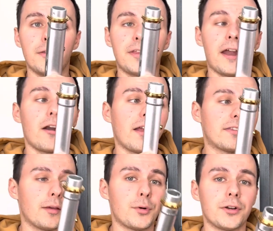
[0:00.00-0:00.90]
They are
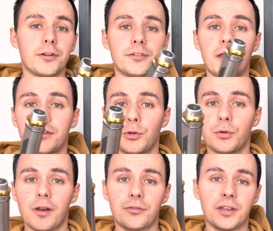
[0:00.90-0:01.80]
lightsabers that you
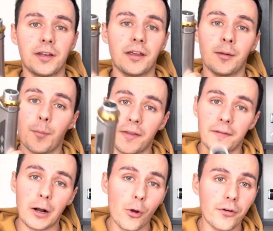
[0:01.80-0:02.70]
could have seen in
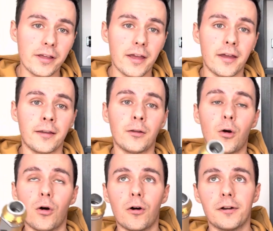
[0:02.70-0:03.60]
Mandalorian
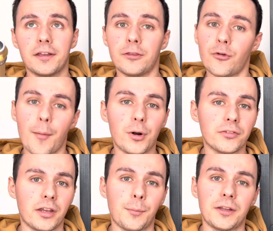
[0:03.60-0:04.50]
or in
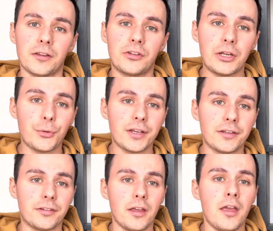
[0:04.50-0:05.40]
Rebels animated
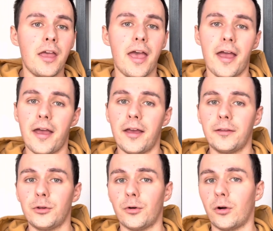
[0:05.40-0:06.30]
series,
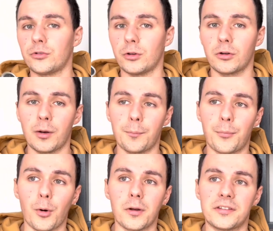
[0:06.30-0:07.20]
and you're also gonna
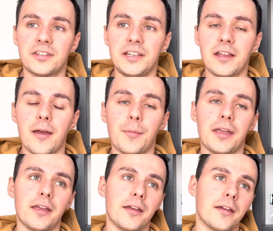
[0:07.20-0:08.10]
probably see them
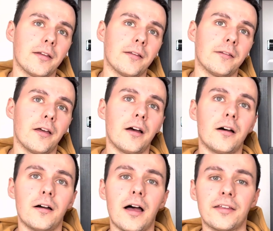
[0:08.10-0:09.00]
in
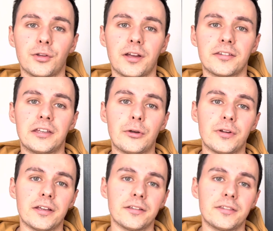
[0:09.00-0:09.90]
AHSOKA
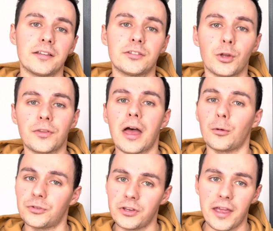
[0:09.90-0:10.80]
series that's not
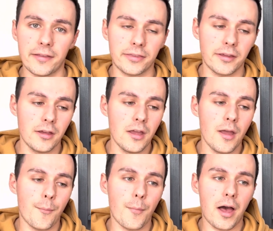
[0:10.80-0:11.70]
out yet.
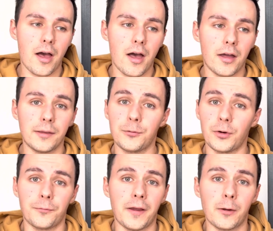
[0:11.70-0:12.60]
But if
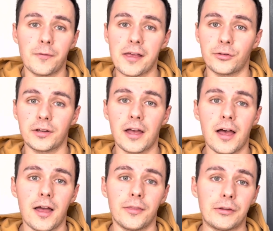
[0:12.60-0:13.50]
you're a fan of
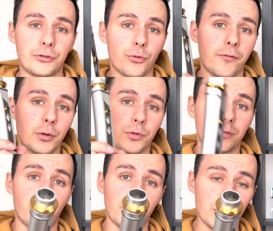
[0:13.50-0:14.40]
AHSOKA, this review
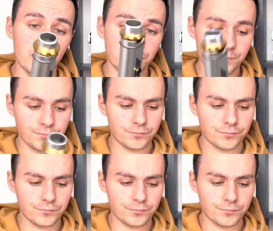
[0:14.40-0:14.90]
is for you.